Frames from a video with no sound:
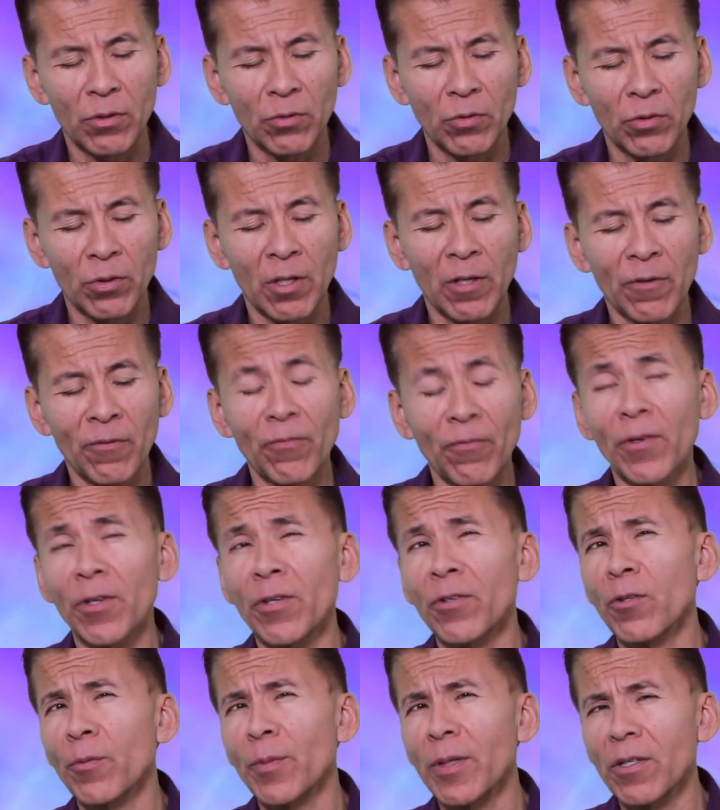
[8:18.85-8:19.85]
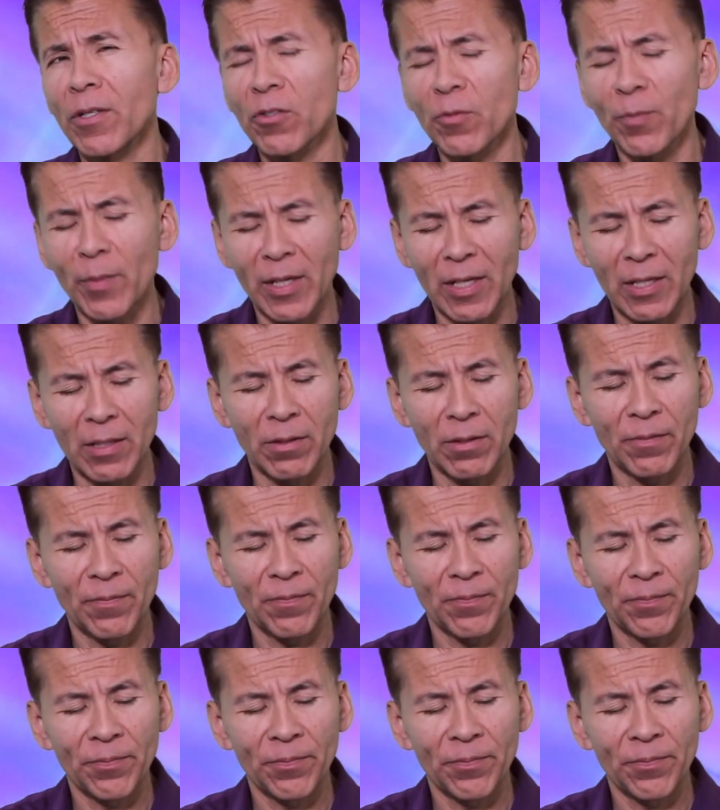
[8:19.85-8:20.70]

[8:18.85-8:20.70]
Do not fear nor be dismayed.